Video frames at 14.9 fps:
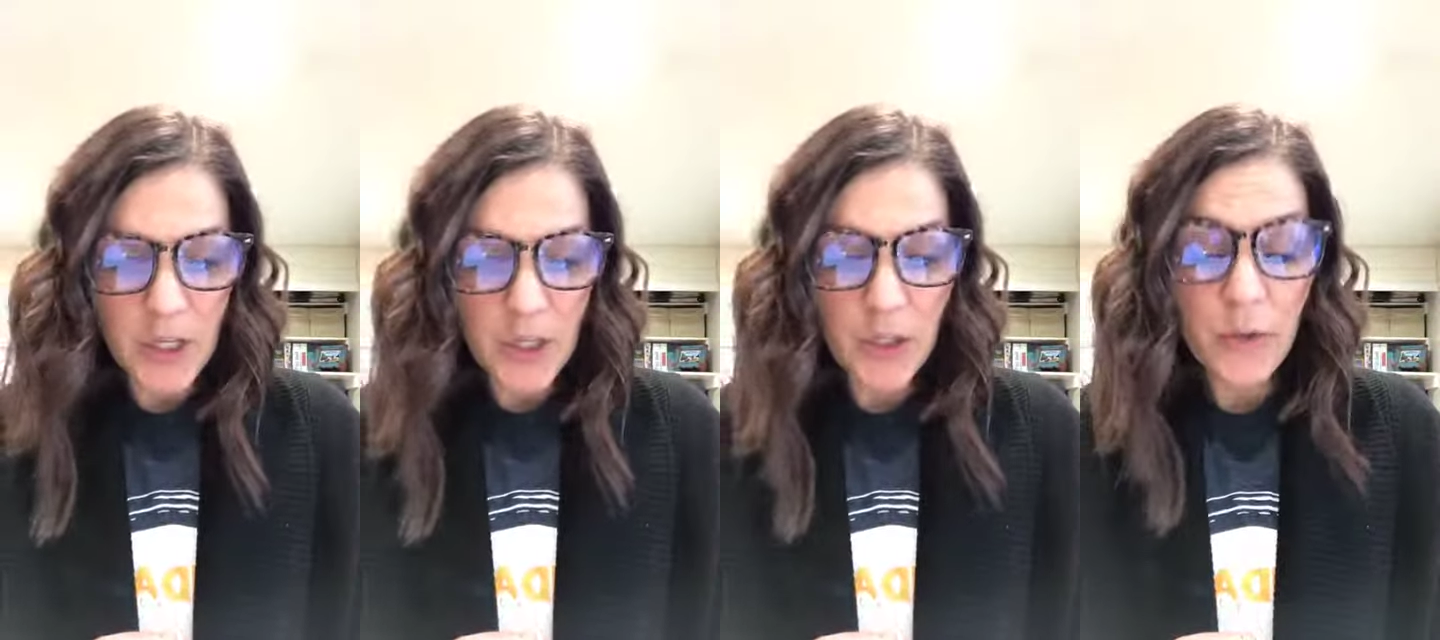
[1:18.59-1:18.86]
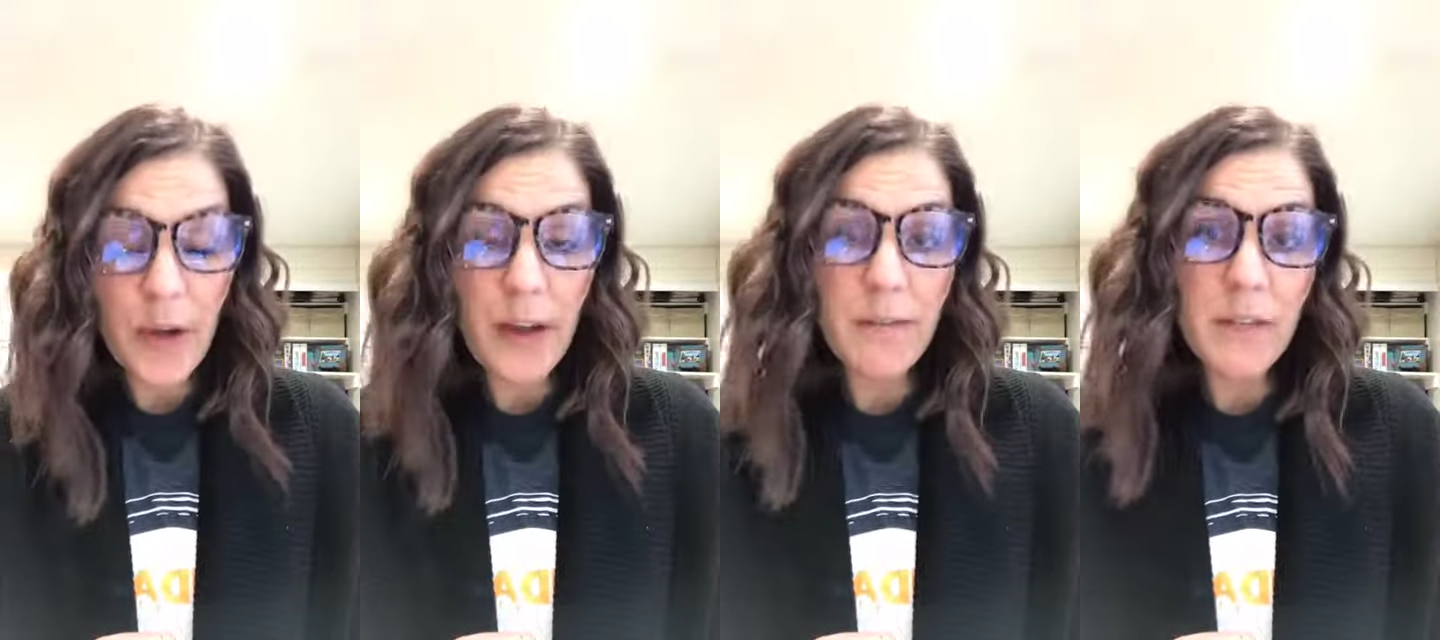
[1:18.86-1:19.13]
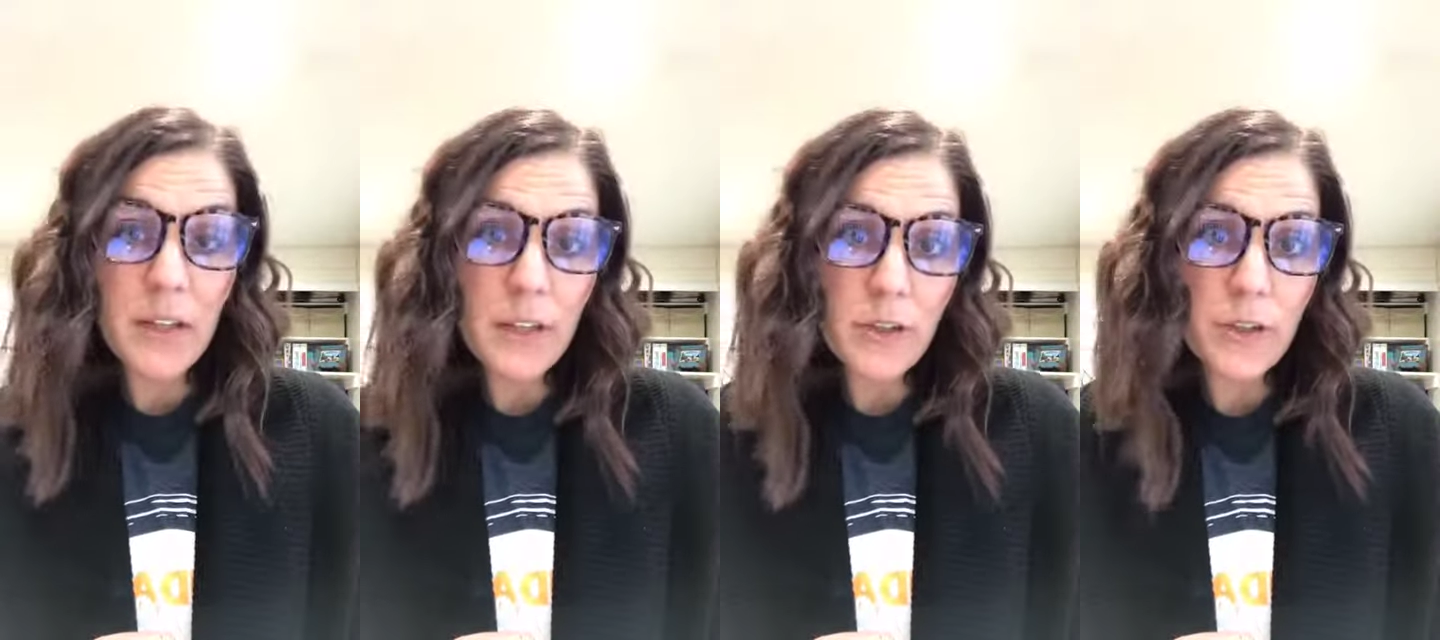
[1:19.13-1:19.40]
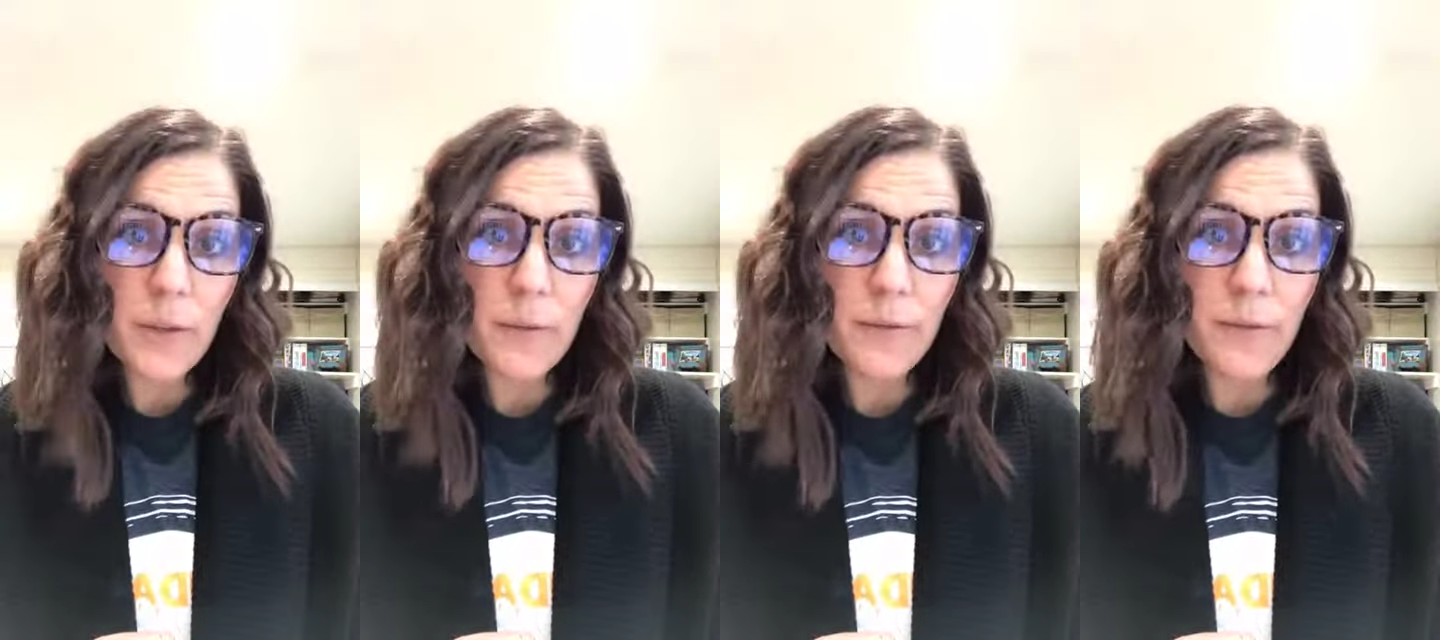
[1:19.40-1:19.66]
You have little
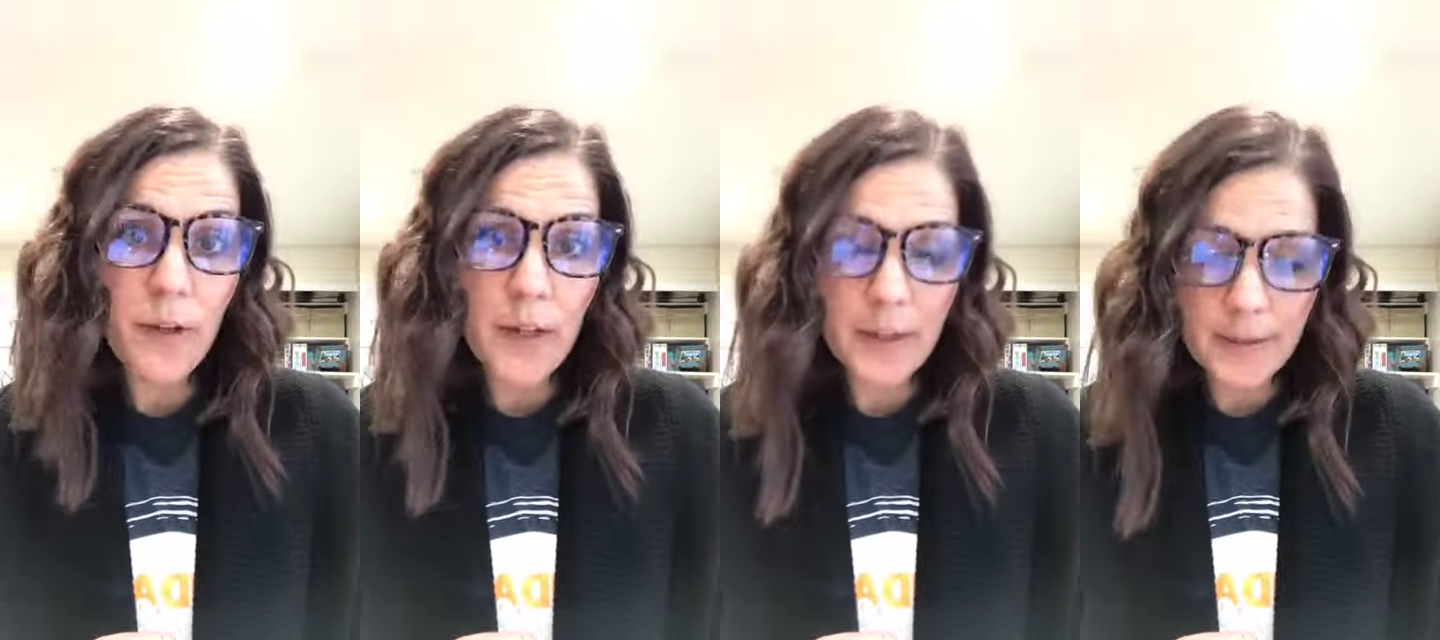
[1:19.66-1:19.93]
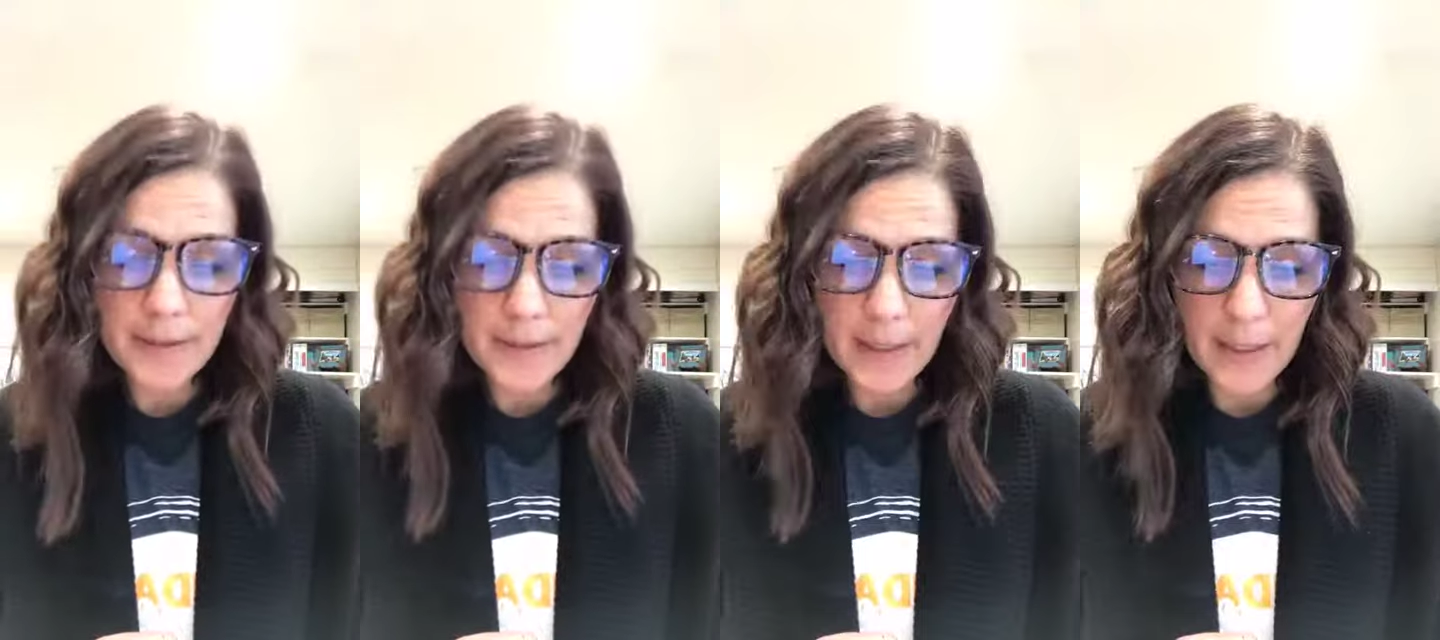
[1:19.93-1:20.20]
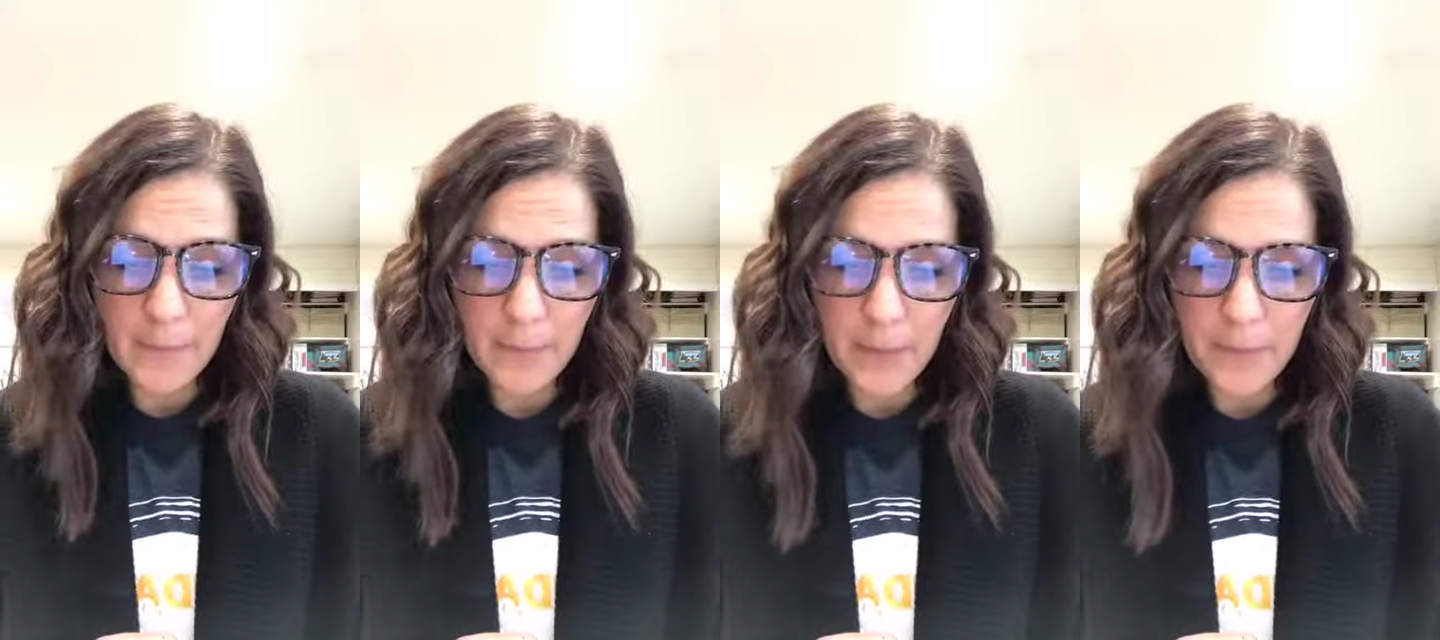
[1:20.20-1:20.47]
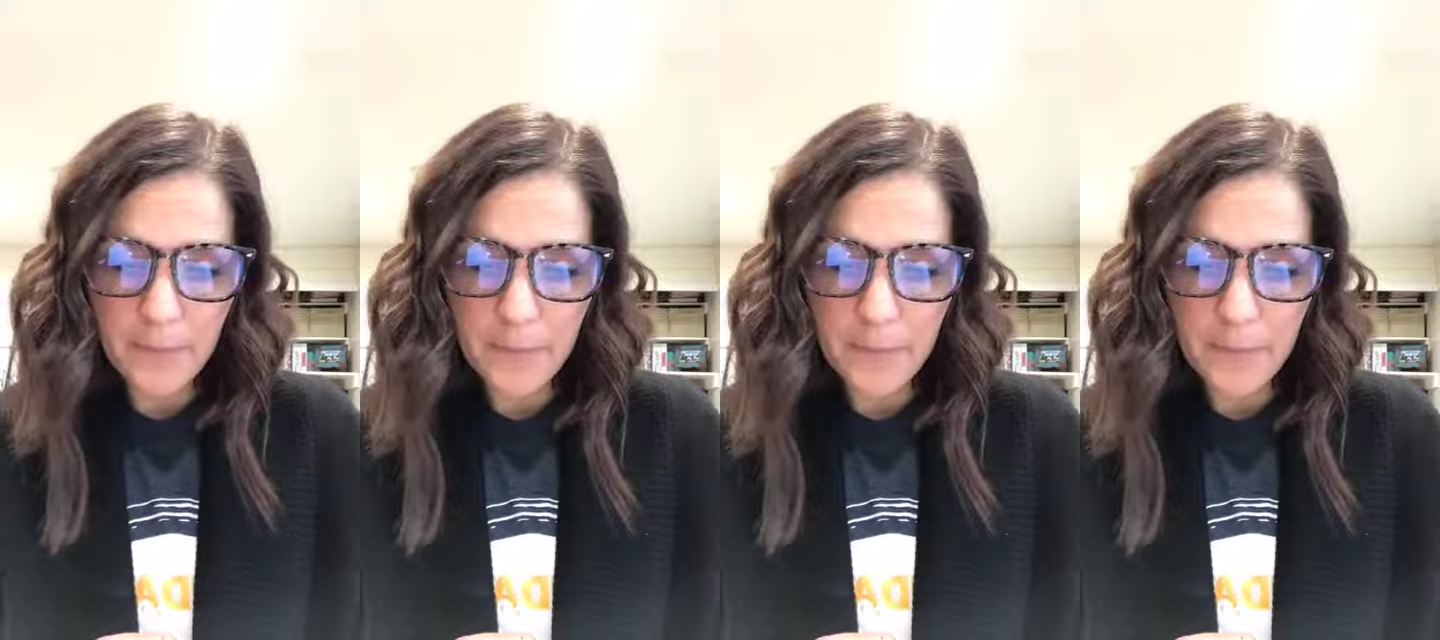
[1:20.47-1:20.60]
trouble falling asleep,